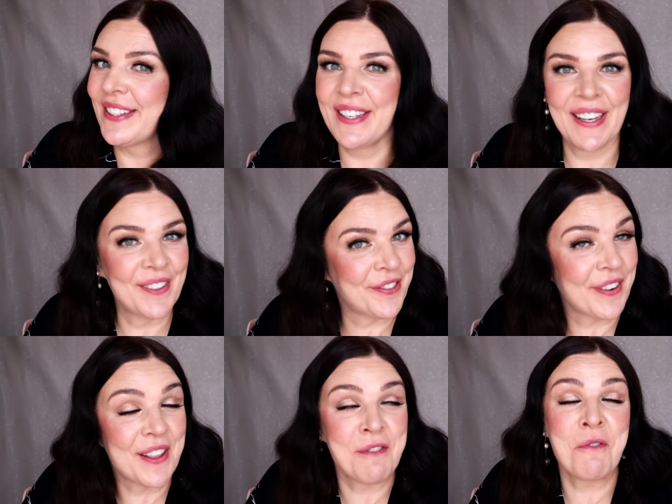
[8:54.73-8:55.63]

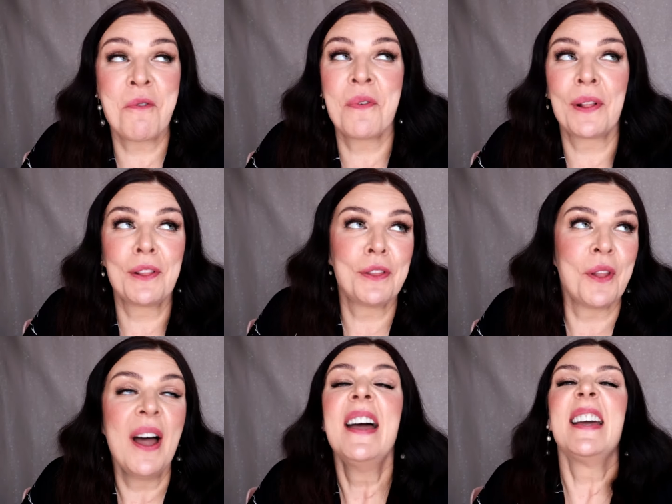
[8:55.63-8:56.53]
different. You will
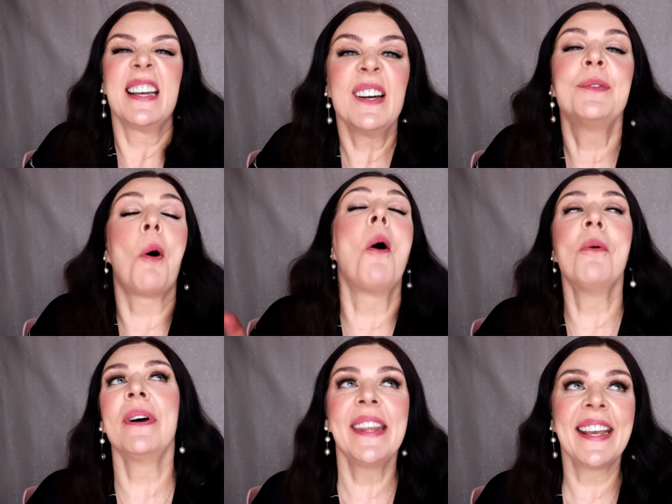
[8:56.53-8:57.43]
not
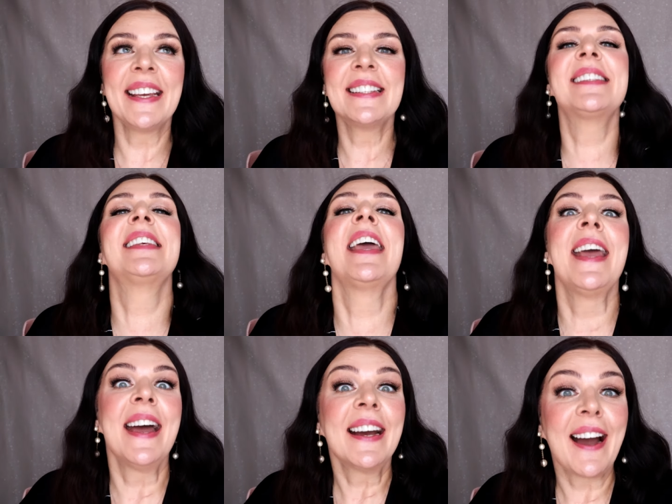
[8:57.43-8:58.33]
all oh, I can say
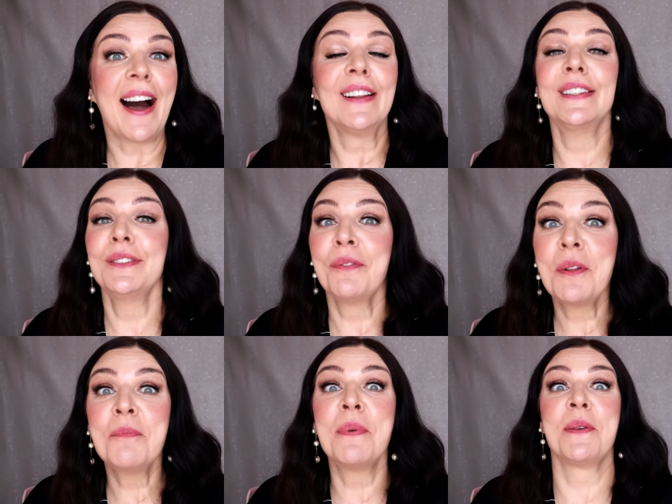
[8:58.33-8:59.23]
colors
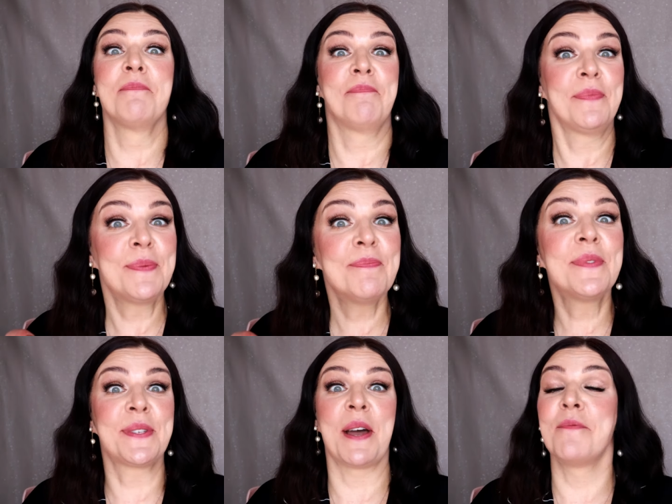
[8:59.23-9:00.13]
will be
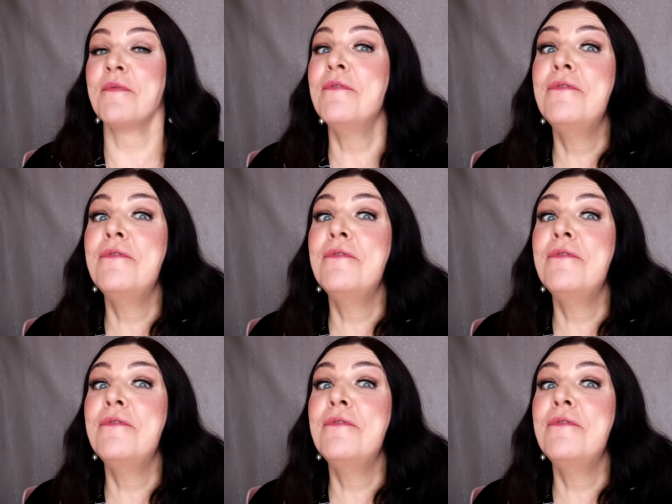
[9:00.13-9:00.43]
some